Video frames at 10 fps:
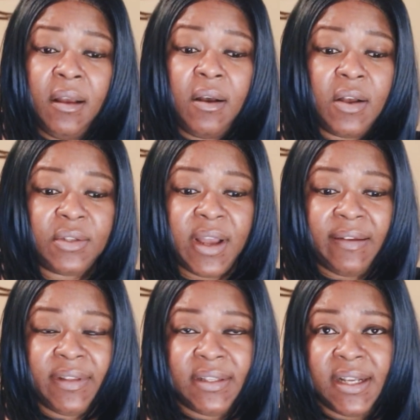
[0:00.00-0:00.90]
Also
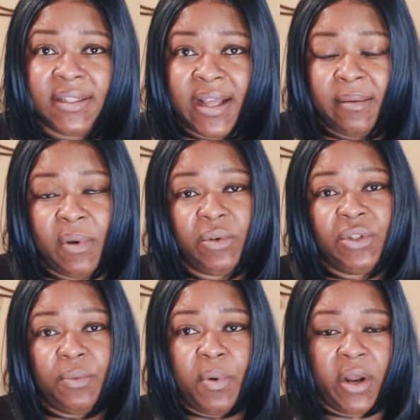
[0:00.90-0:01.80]
have to touch that
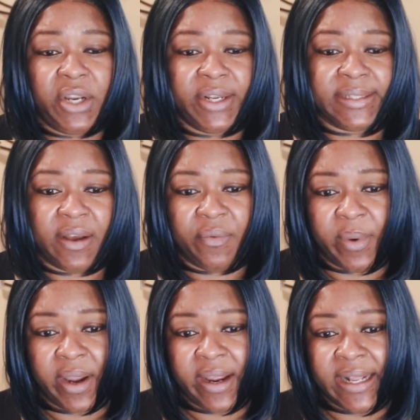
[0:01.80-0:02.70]
emotional part of yourself,
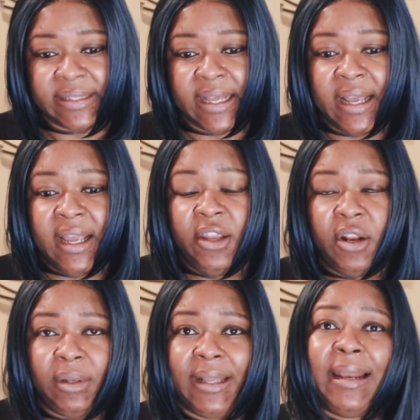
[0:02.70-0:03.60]
where it's, you
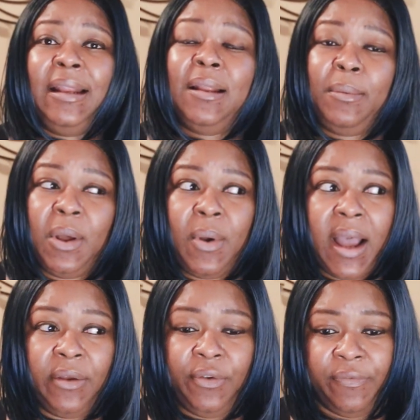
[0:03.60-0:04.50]
know, letting them know
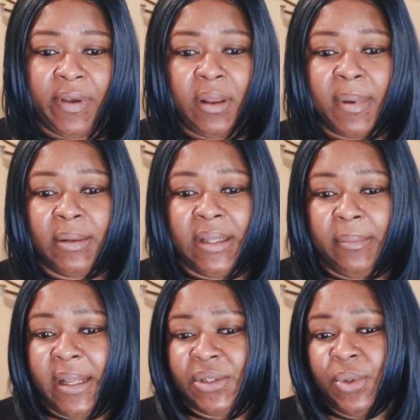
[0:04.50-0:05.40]
how you feel about
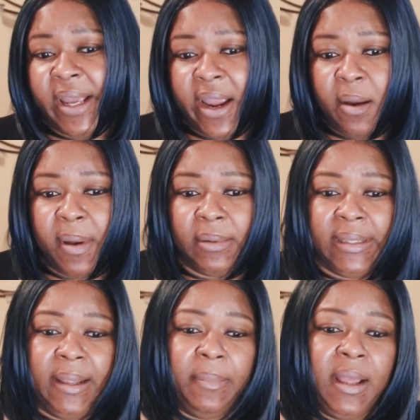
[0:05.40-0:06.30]
them, that you care about
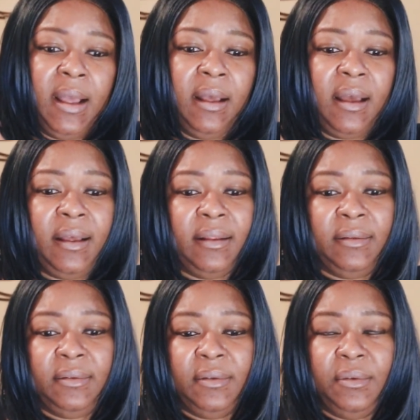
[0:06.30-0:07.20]
them.
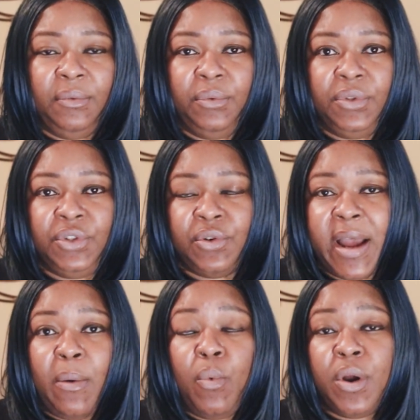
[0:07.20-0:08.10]
Uh,
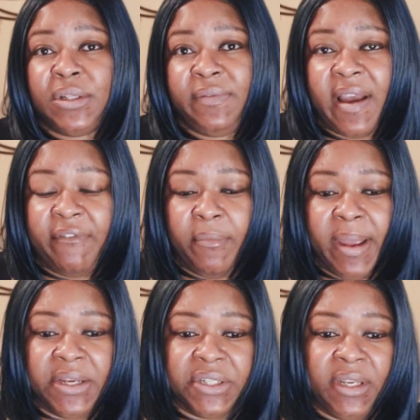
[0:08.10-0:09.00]
try words of
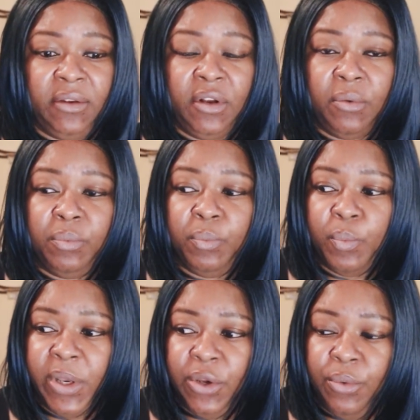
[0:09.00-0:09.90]
affirmation. You know,
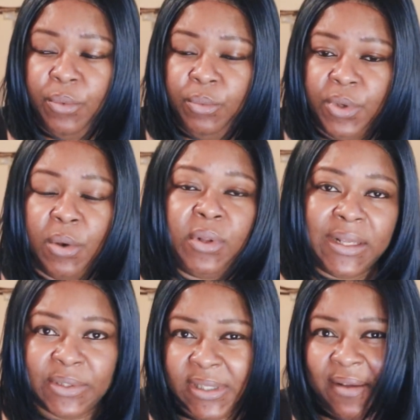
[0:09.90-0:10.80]
when you know
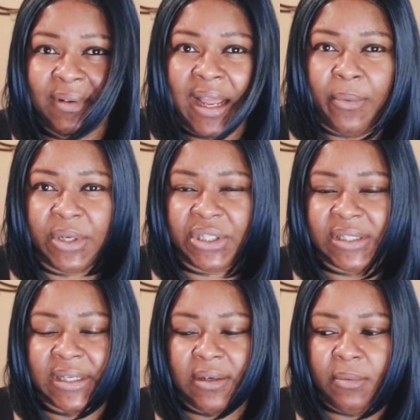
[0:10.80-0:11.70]
those love
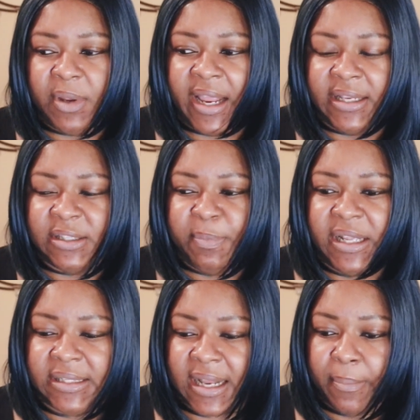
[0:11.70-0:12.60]
languages and can
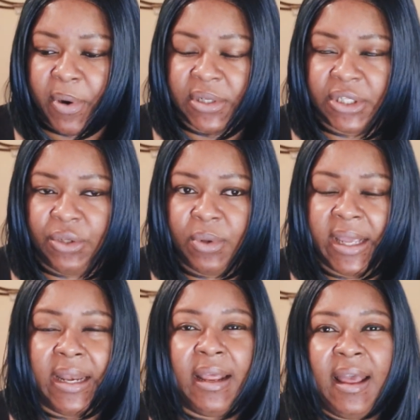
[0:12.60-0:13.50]
speak to that person, you
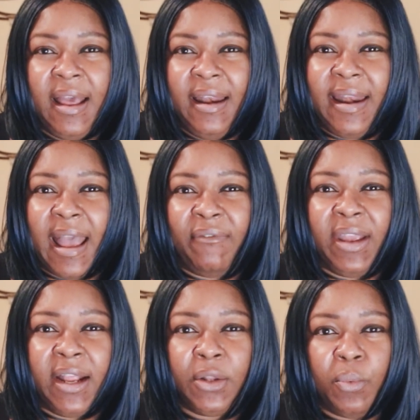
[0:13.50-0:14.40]
can
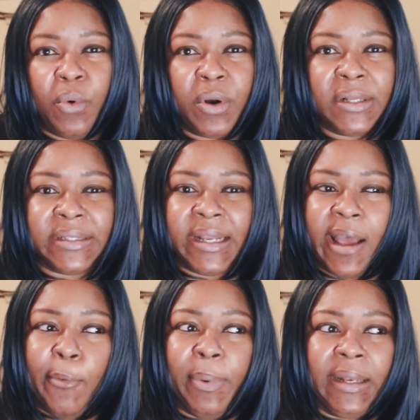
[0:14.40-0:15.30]
navigate the waters and
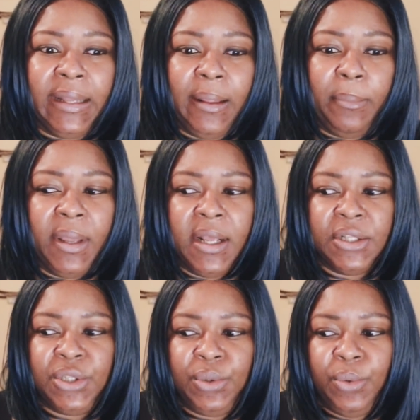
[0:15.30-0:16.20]
helping them
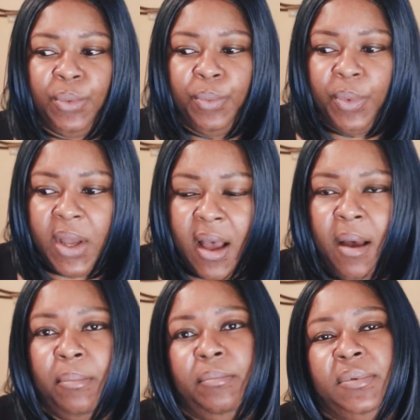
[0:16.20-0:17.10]
to
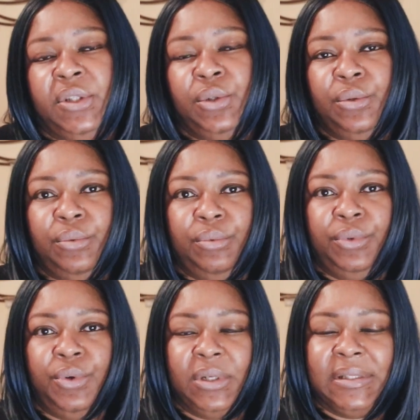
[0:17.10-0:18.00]
come to
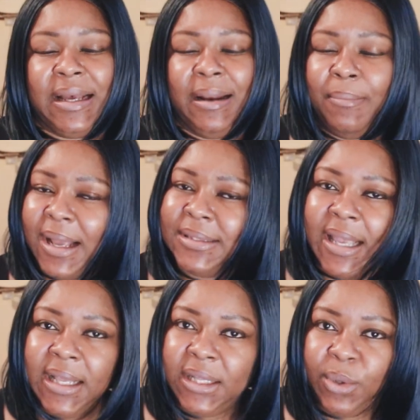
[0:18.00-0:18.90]
your side. It might
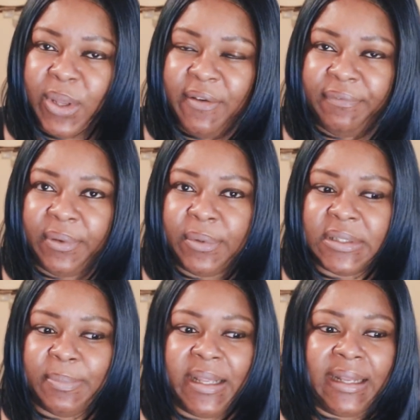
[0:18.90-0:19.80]
take a little influence,
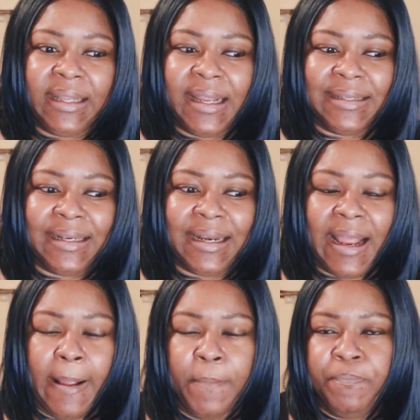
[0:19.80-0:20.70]
but at the end of the
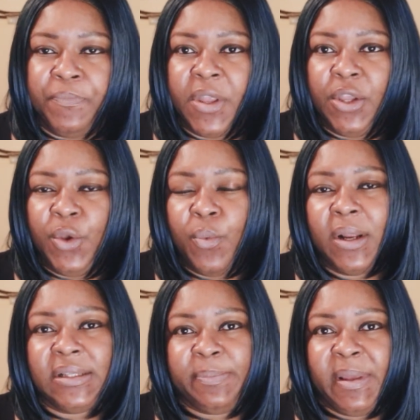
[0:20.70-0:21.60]
day, you want
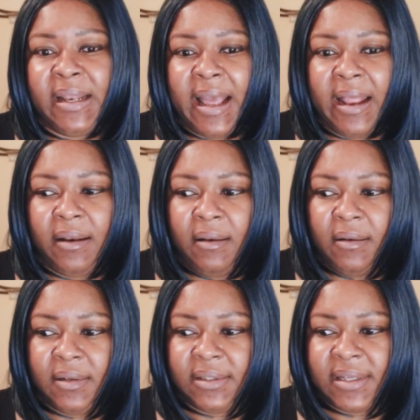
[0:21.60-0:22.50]
to spend that
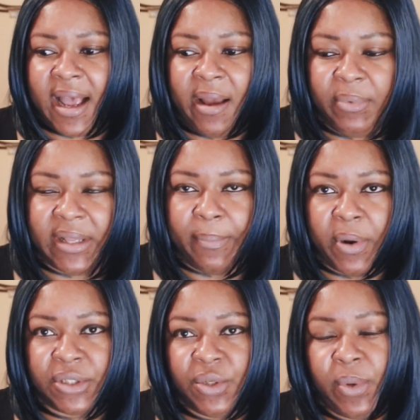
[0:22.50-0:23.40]
time with that
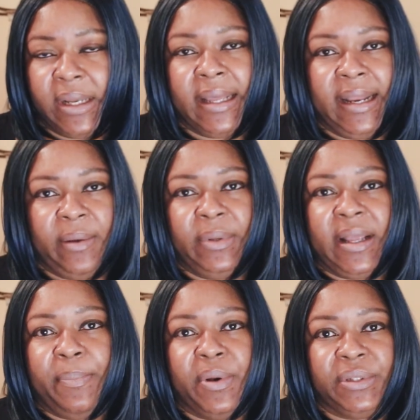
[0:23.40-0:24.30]
person. You want to connect with
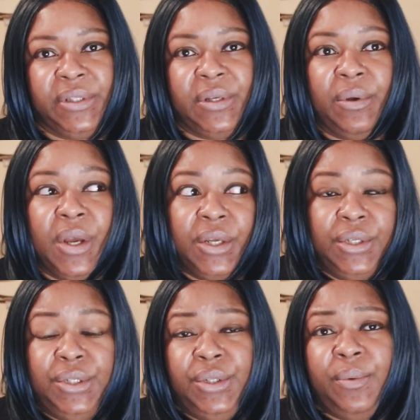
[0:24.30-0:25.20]
that person. So
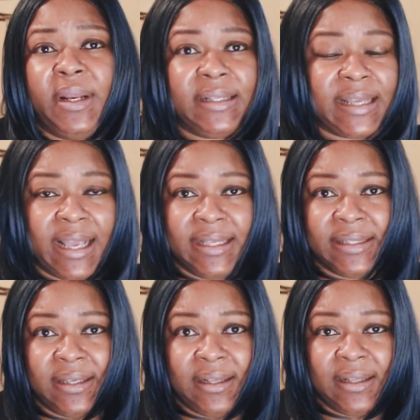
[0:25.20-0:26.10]
do what it
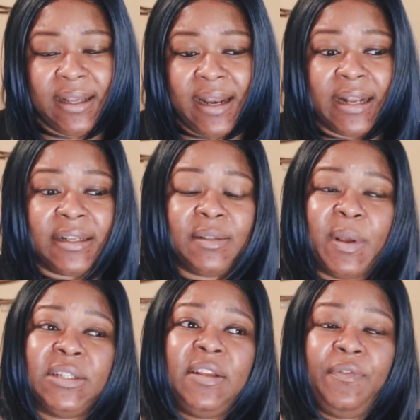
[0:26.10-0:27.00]
takes to connect,
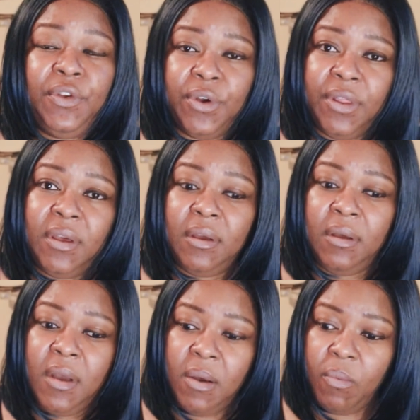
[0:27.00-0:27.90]
especially if you're the
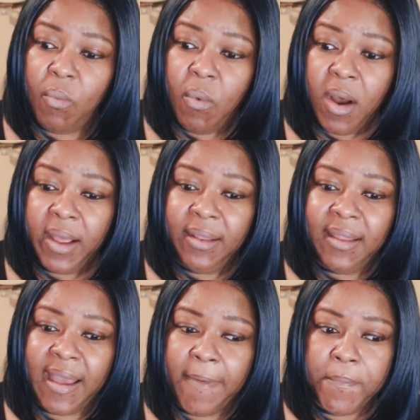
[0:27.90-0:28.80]
one
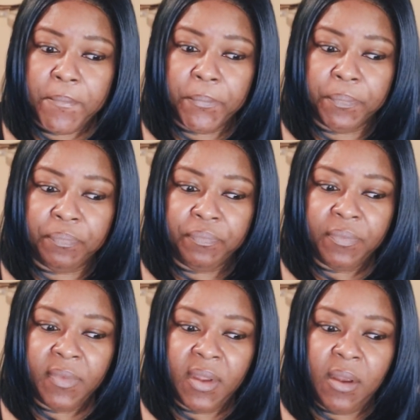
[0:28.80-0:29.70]
that
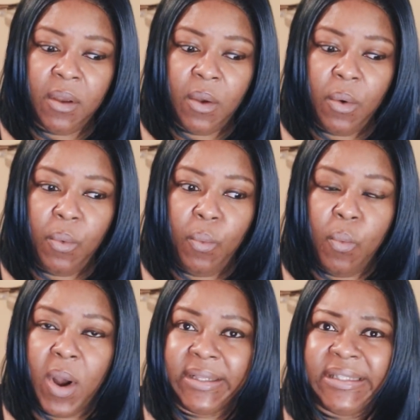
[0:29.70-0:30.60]

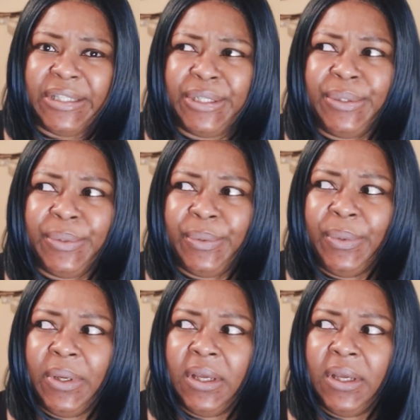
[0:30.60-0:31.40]
wants to